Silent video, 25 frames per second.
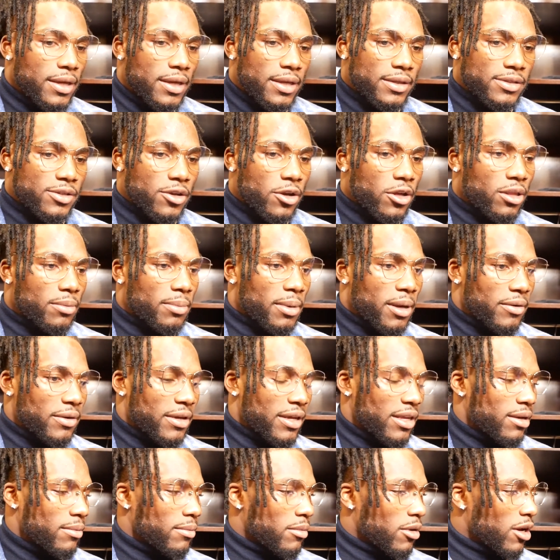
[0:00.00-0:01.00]
It's all about
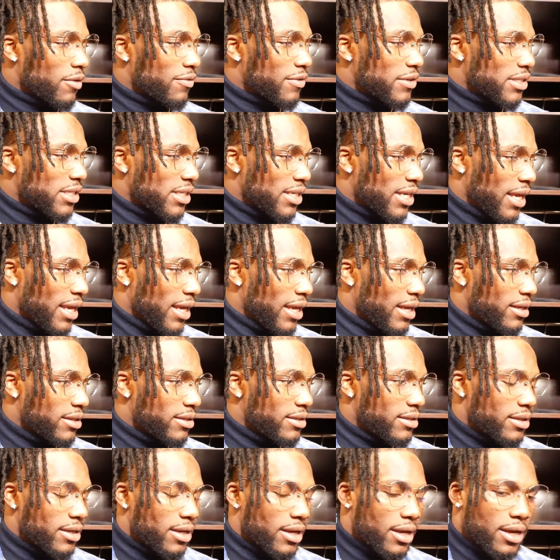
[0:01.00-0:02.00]
getting him off his
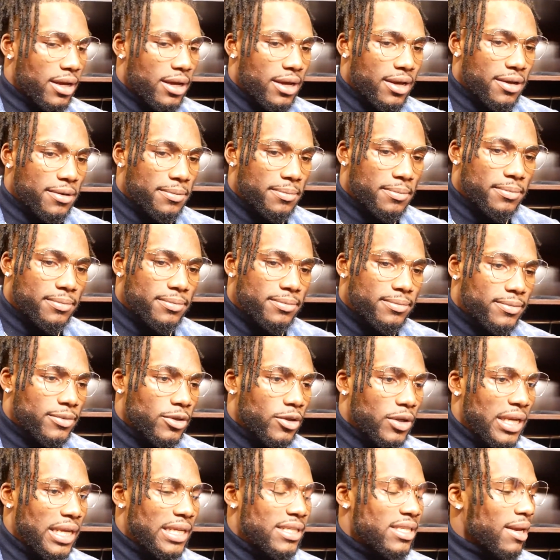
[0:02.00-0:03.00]
keys. Um,
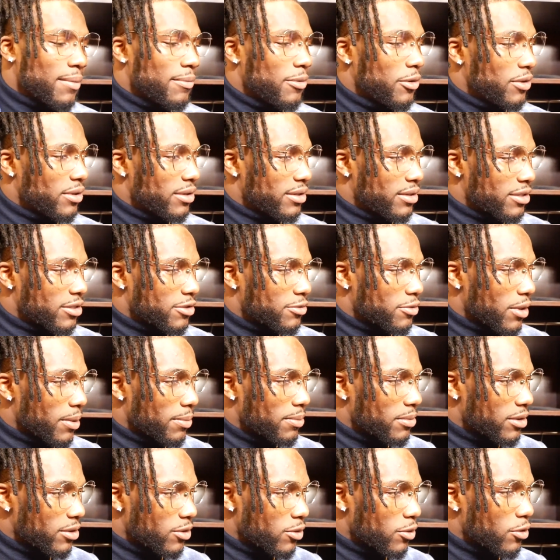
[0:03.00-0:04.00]
anytime you can
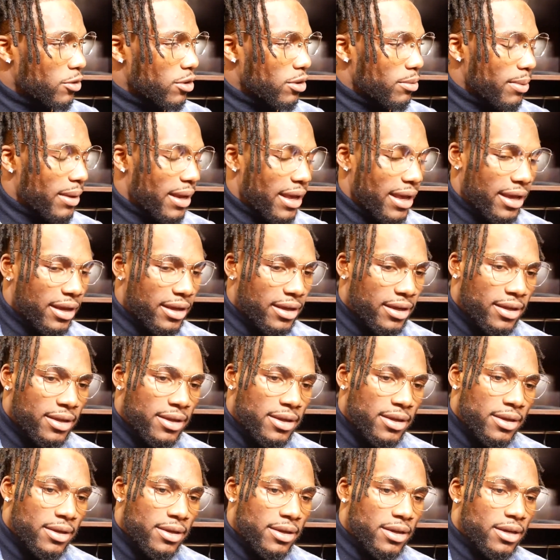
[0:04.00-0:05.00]
disrupt a quarterback,
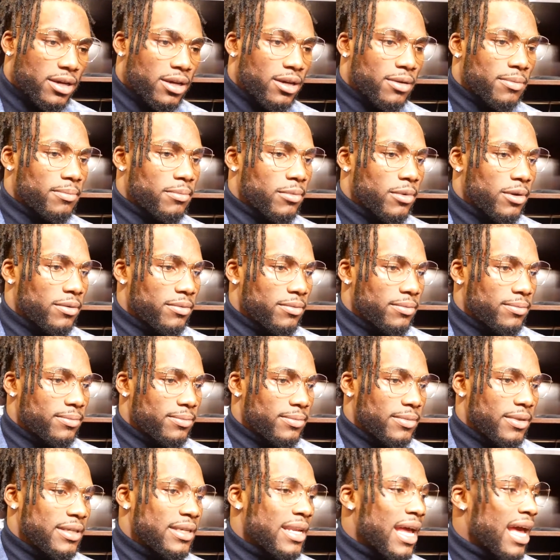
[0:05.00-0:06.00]
um,
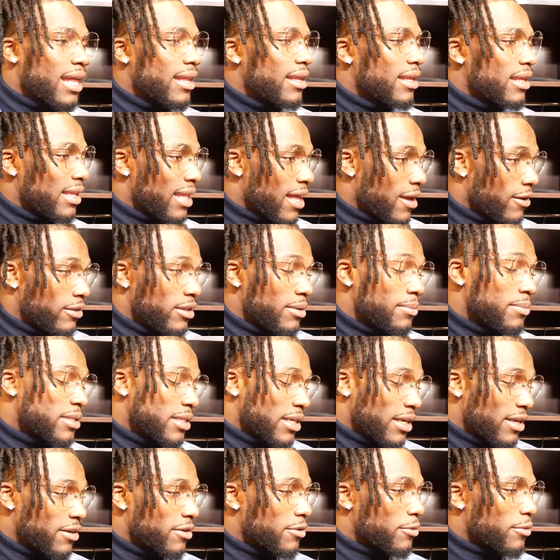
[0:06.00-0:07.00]
not allowing them
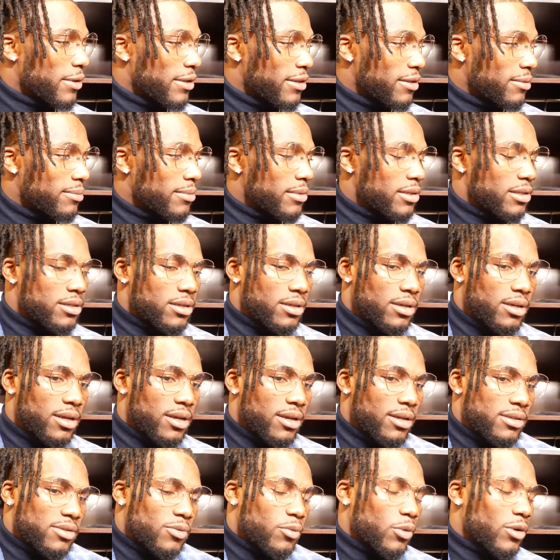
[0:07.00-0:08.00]
to get in the rhythm is
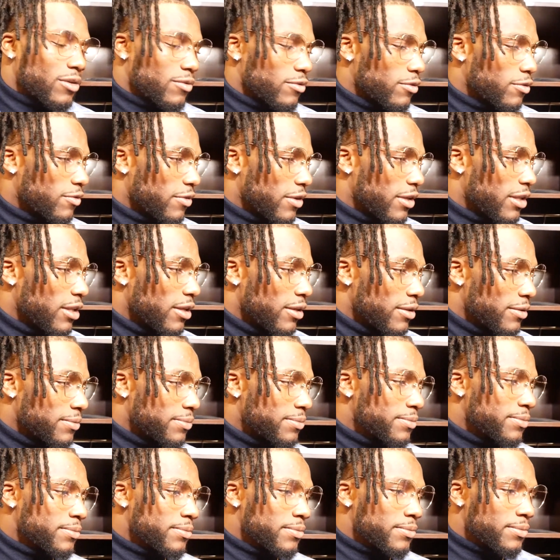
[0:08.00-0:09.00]
a, is a wonderful feeling.
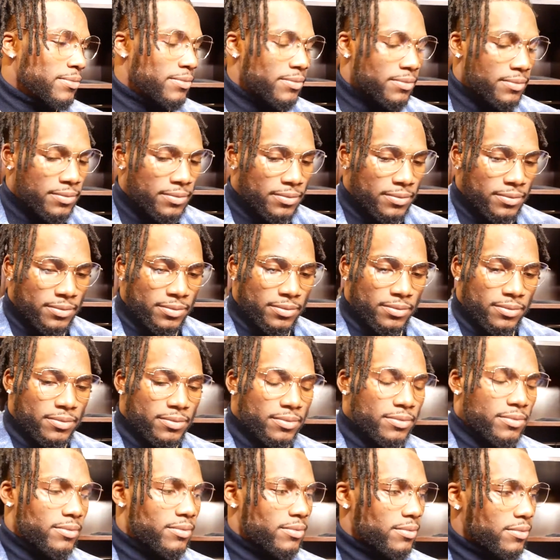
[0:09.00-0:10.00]
Does this give you guys the
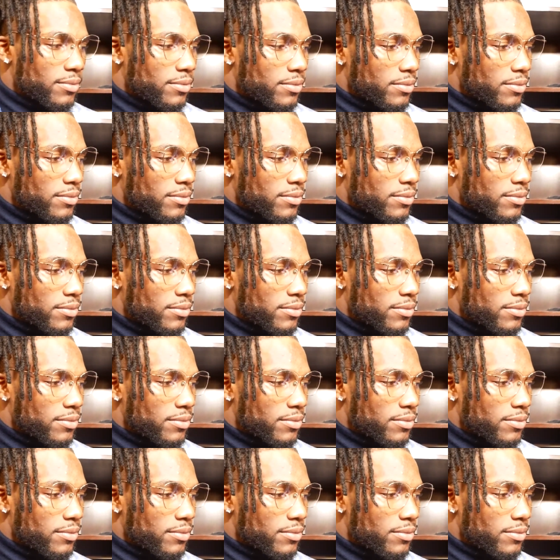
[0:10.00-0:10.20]
momentum to